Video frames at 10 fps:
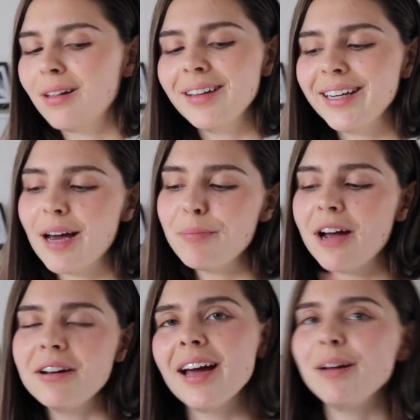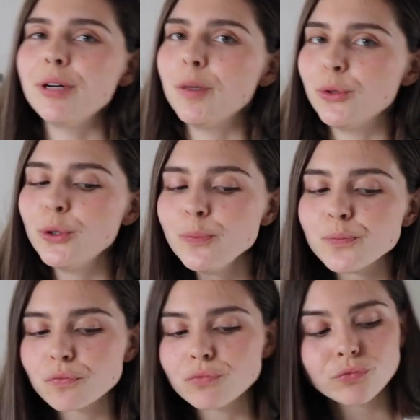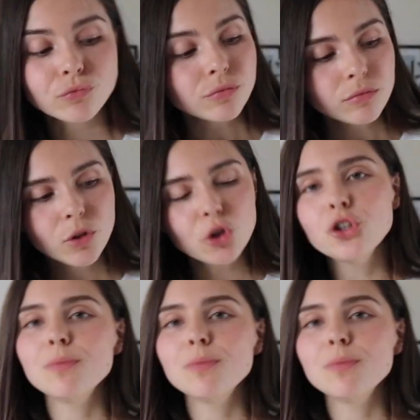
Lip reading: like about 8 people. You